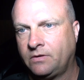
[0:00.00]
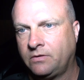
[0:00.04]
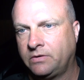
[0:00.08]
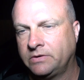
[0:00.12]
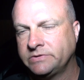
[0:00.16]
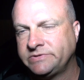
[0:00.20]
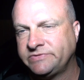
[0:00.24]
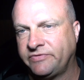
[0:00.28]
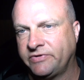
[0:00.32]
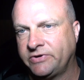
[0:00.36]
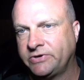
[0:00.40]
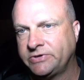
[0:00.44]
Well,
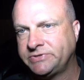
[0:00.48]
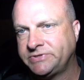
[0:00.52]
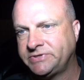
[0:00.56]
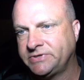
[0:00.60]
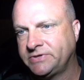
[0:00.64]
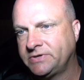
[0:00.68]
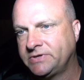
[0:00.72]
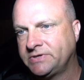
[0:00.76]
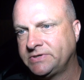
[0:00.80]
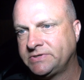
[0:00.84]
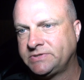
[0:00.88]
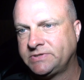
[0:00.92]
it's very
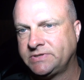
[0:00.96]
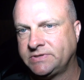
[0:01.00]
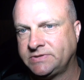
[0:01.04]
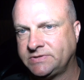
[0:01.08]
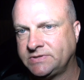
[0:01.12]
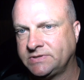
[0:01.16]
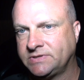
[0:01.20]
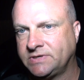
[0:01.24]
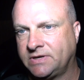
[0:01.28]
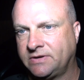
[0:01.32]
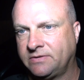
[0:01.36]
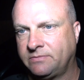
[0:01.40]
serious.
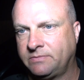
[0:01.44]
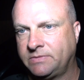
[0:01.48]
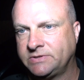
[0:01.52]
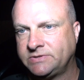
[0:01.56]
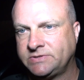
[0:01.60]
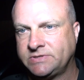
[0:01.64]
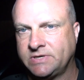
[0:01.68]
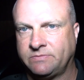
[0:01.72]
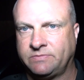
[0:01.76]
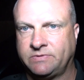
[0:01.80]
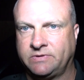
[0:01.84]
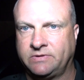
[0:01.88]
It's, um,
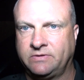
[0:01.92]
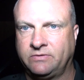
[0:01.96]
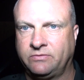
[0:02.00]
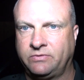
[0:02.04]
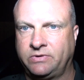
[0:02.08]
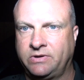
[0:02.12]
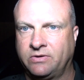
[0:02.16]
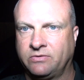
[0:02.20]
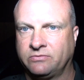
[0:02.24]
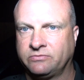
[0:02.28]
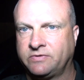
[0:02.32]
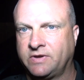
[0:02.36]
it's something that
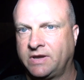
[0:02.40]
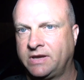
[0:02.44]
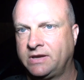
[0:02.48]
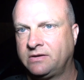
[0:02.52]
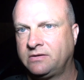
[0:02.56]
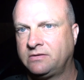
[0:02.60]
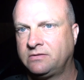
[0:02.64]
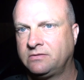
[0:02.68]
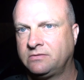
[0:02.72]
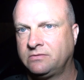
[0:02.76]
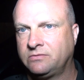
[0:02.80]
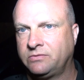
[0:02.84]
we don't take,
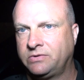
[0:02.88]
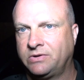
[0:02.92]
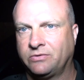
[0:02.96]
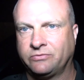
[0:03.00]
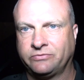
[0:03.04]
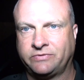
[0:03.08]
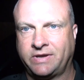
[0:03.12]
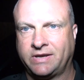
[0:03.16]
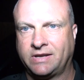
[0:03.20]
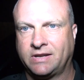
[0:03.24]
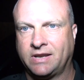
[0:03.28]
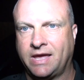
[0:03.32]
we
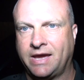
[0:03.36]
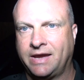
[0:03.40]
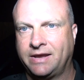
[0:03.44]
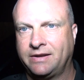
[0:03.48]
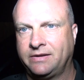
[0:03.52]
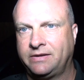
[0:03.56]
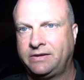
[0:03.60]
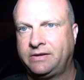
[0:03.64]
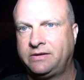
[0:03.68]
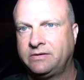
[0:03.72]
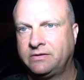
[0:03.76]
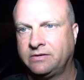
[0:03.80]
don't take
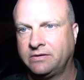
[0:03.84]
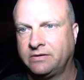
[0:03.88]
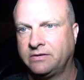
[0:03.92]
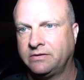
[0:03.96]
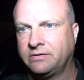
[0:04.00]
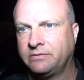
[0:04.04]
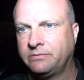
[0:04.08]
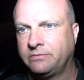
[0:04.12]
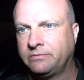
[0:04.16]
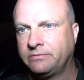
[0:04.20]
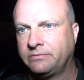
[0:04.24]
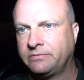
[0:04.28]
lightly.
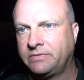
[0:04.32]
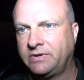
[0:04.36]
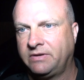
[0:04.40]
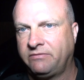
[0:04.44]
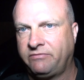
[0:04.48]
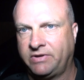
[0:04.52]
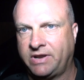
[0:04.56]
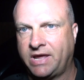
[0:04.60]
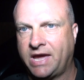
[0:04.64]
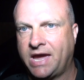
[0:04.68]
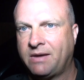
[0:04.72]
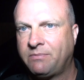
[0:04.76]
Um,
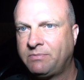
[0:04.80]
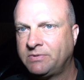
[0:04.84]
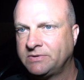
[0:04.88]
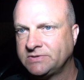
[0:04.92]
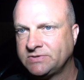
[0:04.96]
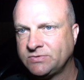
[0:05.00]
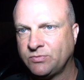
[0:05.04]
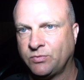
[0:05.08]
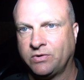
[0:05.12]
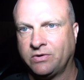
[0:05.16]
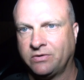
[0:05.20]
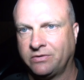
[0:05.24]
if it
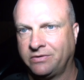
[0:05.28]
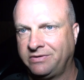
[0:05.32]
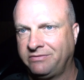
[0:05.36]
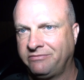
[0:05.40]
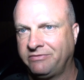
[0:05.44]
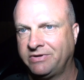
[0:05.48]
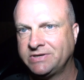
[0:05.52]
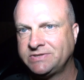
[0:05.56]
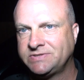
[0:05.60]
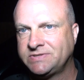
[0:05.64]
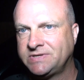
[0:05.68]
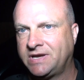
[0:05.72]
happens, we're going to
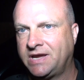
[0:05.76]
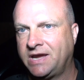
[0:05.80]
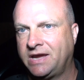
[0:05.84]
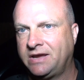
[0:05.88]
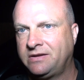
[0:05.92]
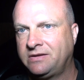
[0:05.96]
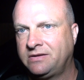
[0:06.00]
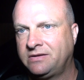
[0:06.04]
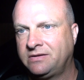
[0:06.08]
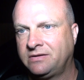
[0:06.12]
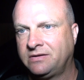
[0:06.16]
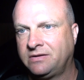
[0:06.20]

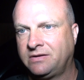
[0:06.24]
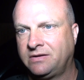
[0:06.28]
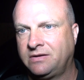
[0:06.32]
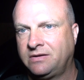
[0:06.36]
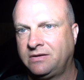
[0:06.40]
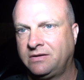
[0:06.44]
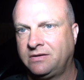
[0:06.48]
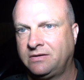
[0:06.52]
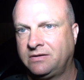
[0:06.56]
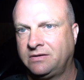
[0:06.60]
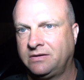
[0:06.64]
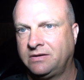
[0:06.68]
investigate it
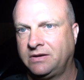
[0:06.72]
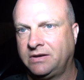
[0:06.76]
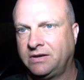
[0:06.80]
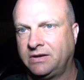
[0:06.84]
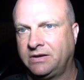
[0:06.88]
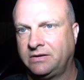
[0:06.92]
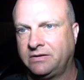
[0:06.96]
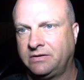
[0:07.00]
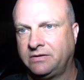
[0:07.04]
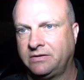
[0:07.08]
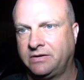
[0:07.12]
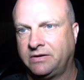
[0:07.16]

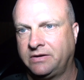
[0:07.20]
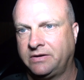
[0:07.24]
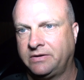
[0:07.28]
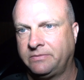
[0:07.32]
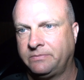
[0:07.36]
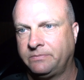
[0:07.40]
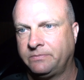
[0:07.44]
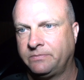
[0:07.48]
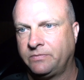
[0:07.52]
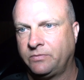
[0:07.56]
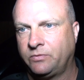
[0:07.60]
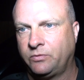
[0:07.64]
and
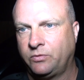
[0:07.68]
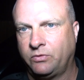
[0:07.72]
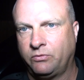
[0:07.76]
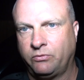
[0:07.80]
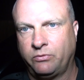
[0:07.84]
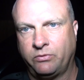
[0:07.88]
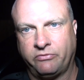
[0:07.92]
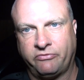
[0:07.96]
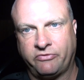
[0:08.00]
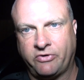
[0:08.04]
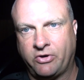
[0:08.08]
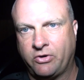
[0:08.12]
um,
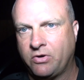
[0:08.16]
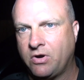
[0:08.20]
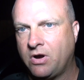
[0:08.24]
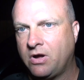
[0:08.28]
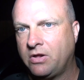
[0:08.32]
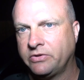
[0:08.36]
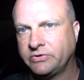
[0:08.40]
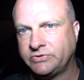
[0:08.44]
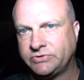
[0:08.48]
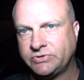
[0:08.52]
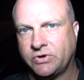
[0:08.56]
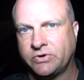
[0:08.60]
we'll refer
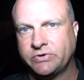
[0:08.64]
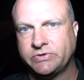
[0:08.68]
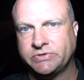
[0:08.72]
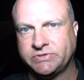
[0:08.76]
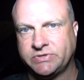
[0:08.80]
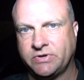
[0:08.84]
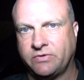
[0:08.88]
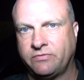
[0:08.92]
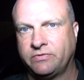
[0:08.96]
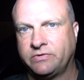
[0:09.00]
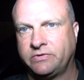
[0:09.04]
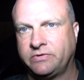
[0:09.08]
all the
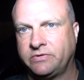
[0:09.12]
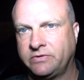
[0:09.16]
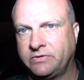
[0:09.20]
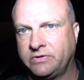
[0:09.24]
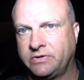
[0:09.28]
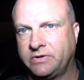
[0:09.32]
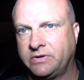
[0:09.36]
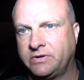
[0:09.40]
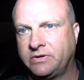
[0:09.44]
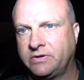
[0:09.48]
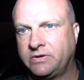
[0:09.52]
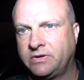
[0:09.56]
charges over to
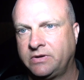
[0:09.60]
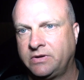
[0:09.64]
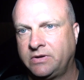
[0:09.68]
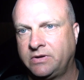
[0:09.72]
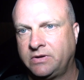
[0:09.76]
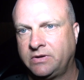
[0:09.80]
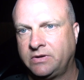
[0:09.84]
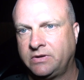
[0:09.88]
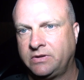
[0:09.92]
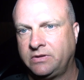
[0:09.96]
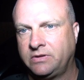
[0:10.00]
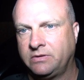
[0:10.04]
the,
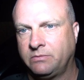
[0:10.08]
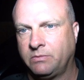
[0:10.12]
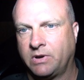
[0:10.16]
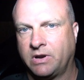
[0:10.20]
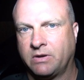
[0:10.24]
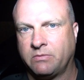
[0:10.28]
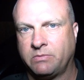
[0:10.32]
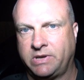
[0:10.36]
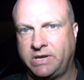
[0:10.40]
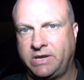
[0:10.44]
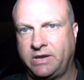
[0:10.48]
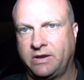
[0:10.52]
the
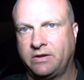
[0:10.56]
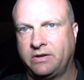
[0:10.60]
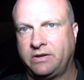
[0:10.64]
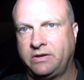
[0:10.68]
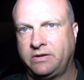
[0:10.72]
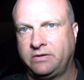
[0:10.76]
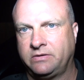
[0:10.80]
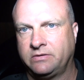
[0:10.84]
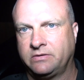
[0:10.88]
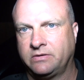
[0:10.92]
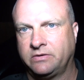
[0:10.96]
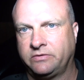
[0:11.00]
Montgomery
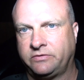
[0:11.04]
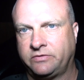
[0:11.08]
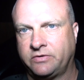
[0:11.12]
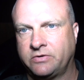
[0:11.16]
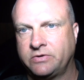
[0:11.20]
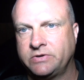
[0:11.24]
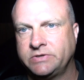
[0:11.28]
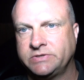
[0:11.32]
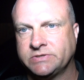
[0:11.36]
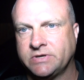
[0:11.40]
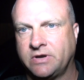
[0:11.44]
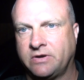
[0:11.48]
County
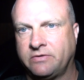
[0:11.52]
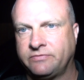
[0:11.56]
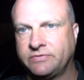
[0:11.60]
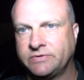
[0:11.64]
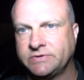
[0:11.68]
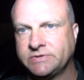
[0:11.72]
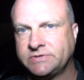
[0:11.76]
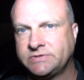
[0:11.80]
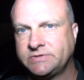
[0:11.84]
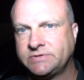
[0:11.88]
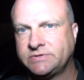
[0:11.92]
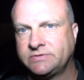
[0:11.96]
Attorney's
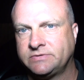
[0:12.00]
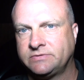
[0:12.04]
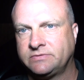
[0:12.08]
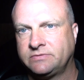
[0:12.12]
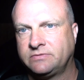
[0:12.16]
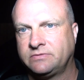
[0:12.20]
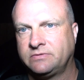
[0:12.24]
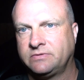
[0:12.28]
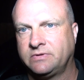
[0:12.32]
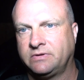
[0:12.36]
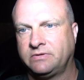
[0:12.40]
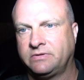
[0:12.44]
Office.
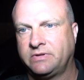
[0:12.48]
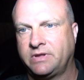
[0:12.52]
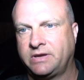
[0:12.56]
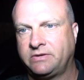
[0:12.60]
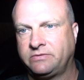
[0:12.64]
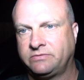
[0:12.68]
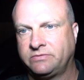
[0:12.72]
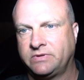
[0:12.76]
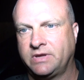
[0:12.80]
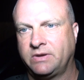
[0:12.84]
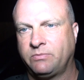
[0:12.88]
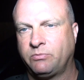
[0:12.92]

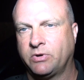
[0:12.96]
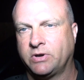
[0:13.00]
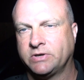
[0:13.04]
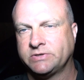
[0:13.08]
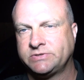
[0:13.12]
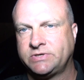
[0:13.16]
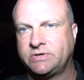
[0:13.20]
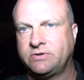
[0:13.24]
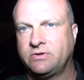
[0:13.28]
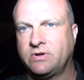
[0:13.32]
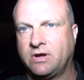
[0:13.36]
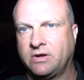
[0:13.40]
They, they
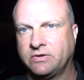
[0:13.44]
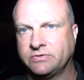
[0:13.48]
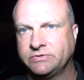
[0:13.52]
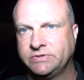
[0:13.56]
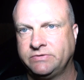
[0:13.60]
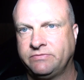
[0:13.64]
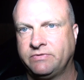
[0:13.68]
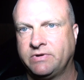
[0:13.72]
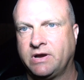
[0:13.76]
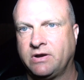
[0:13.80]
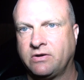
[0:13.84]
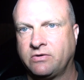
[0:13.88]
prosecute all
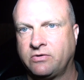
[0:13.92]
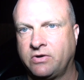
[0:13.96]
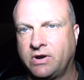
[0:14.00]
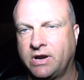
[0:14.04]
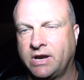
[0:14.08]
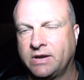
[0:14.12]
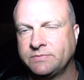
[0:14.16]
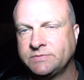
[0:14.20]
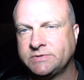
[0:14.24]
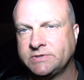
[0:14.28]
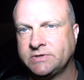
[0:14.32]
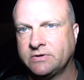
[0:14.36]
juvenile
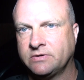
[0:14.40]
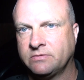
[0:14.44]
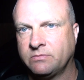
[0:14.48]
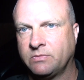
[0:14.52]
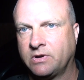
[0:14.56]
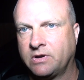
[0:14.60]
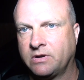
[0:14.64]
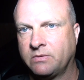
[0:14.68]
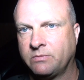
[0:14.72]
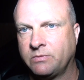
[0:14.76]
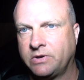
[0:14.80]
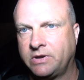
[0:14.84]
crimes here in
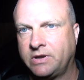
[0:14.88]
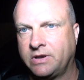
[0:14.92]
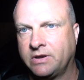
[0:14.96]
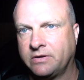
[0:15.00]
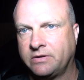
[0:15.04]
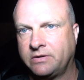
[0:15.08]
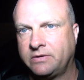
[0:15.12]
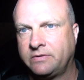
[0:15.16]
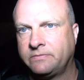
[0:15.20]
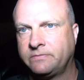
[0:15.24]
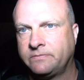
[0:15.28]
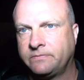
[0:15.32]
Montgomery
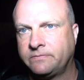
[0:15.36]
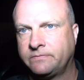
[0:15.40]
County.